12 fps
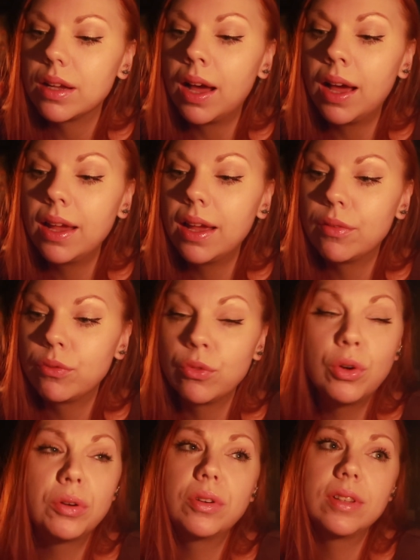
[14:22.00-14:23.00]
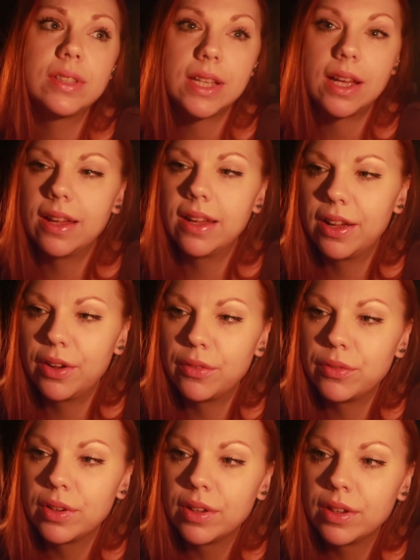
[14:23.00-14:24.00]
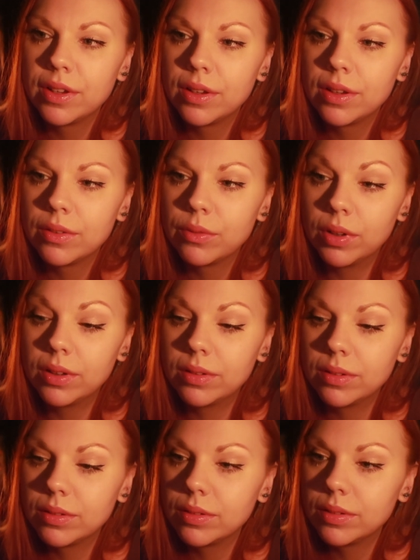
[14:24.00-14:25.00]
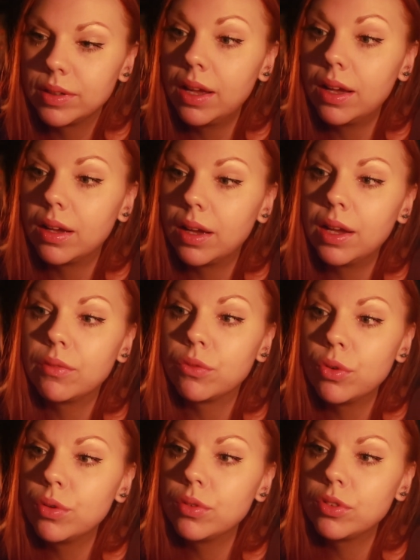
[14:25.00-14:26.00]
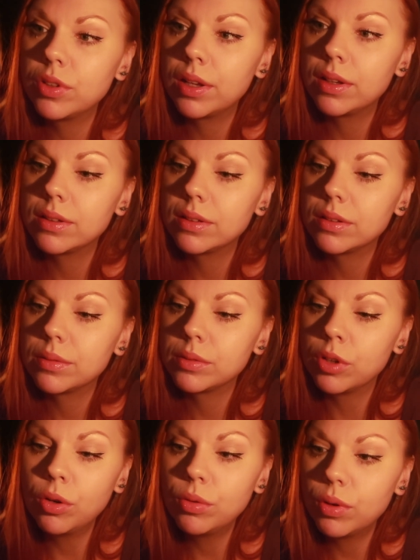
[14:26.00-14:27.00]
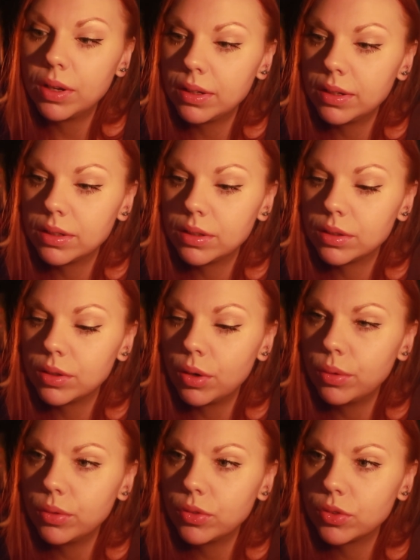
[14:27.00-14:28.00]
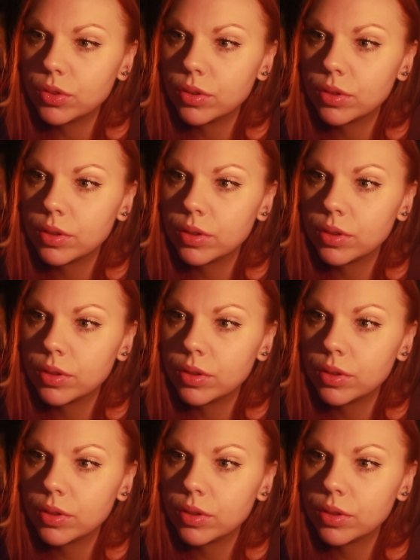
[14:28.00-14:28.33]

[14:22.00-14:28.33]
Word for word: I have wounds, I have, well, yeah, I have wounds that no one knows.